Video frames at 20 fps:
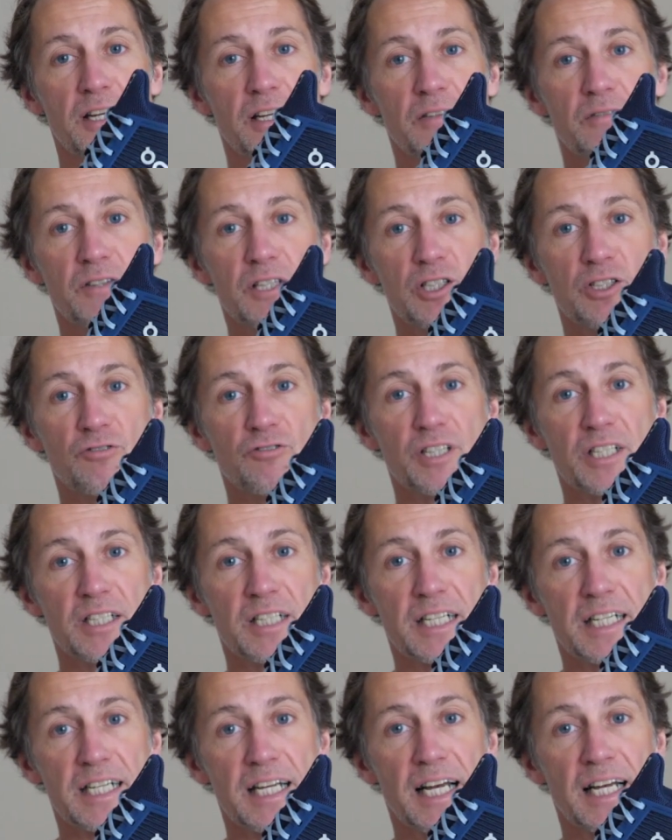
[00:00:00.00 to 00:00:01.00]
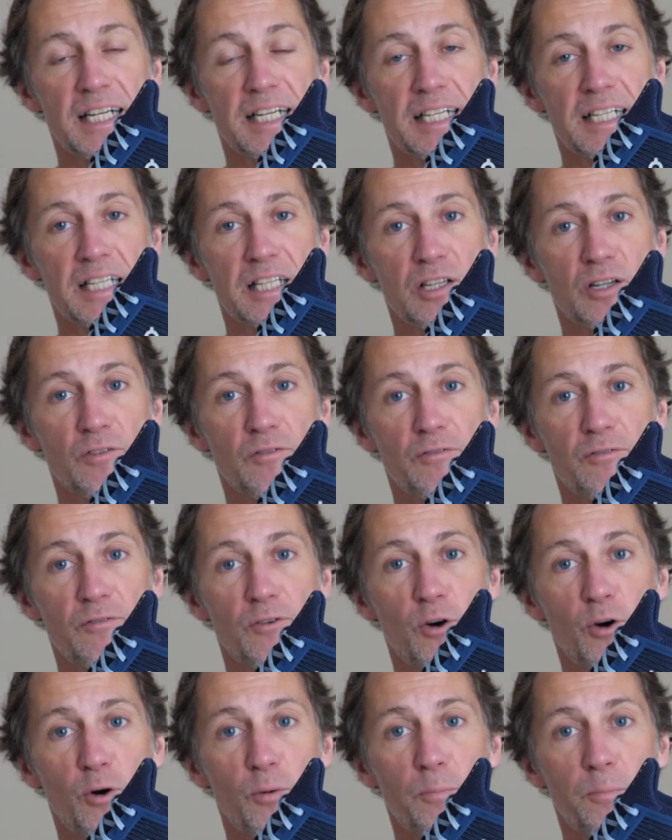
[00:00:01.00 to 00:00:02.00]
featuring the Helion
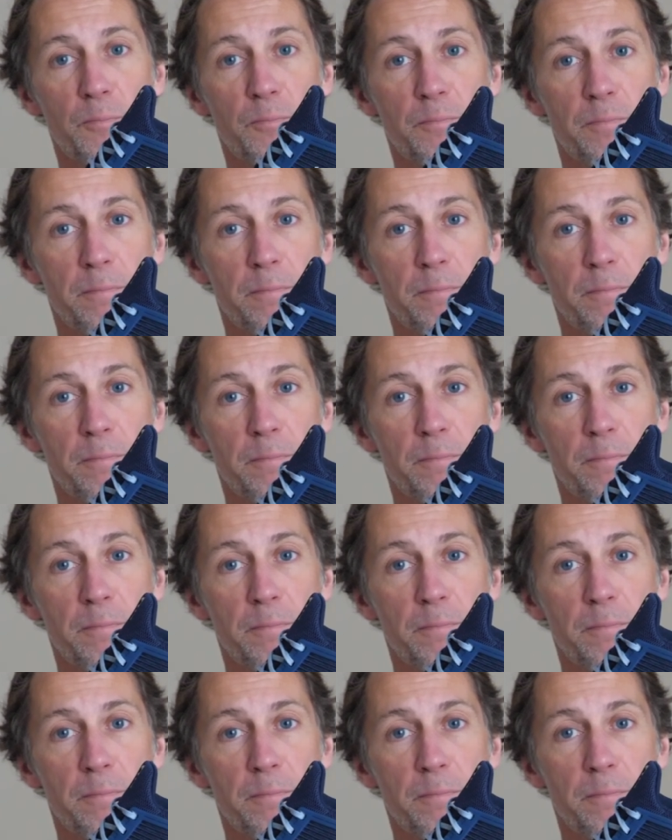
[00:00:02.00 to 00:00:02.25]
foam.